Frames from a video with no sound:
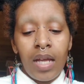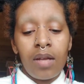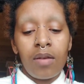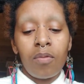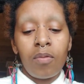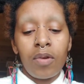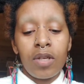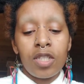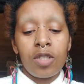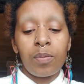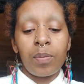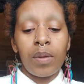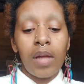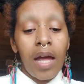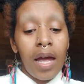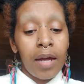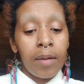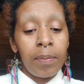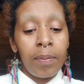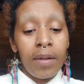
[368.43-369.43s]
In which
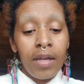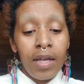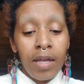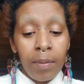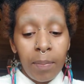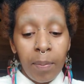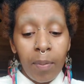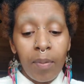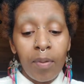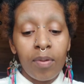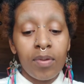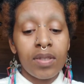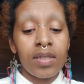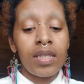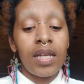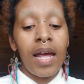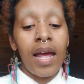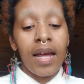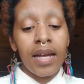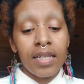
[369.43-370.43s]
Black
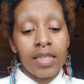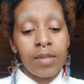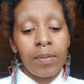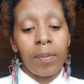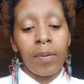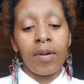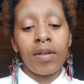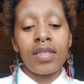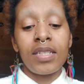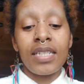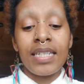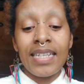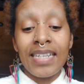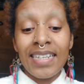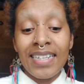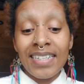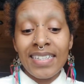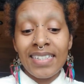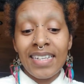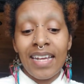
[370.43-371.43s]
people's
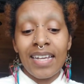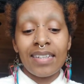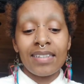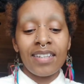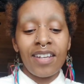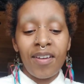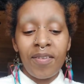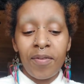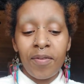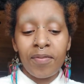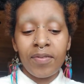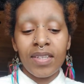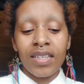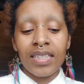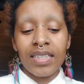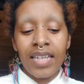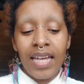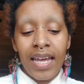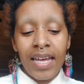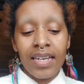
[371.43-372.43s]
expertise and love of
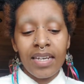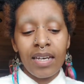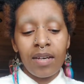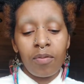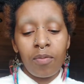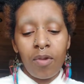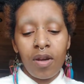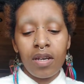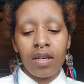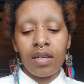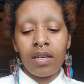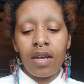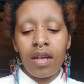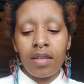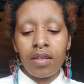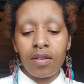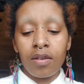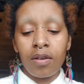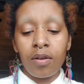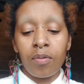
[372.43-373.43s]
the land and one
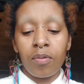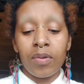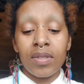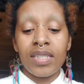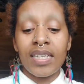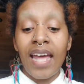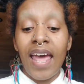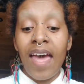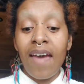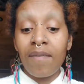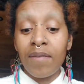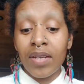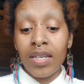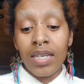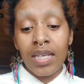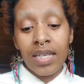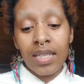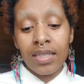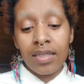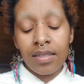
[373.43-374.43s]
another was
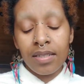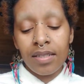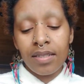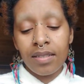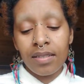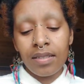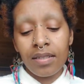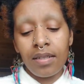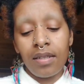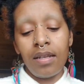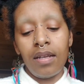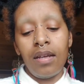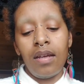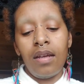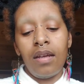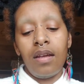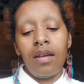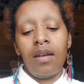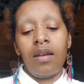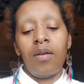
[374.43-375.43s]
evident.
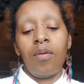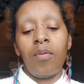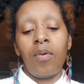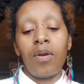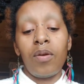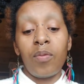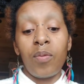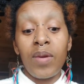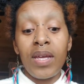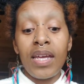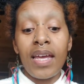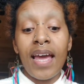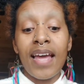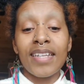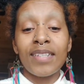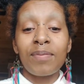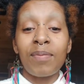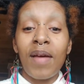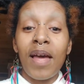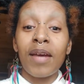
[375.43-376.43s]
When we
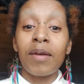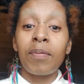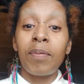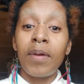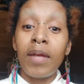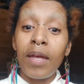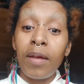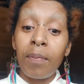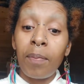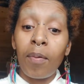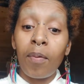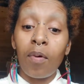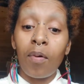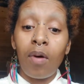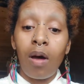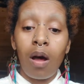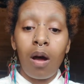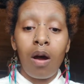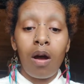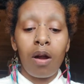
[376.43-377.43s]
as Black
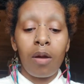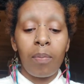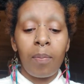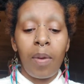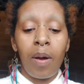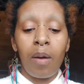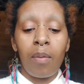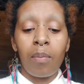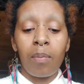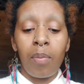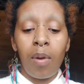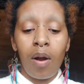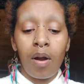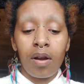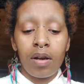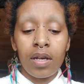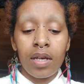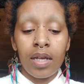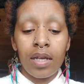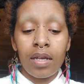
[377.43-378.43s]
people are
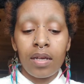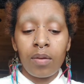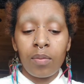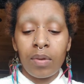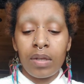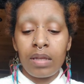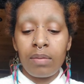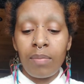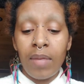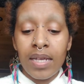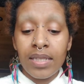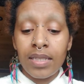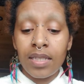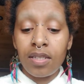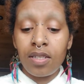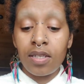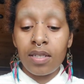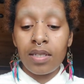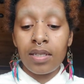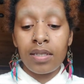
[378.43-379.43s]
bombarded with
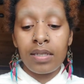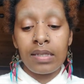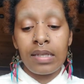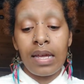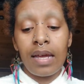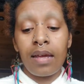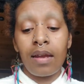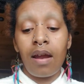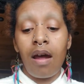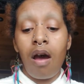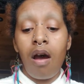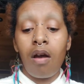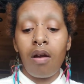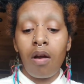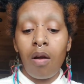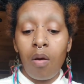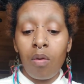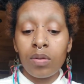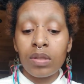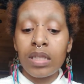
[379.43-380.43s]
messages that
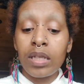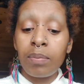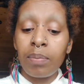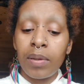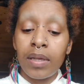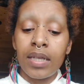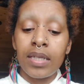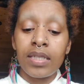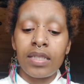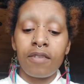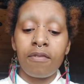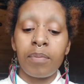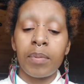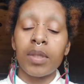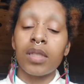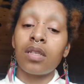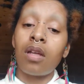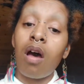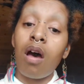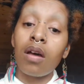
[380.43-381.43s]
our only place of
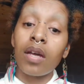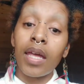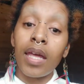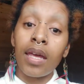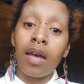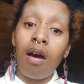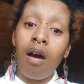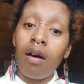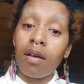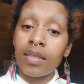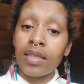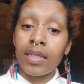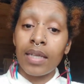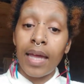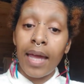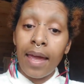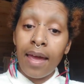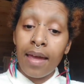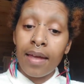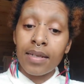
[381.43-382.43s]
belonging on
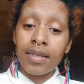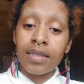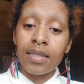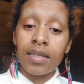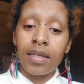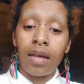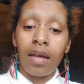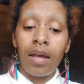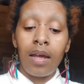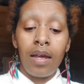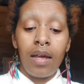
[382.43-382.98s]
land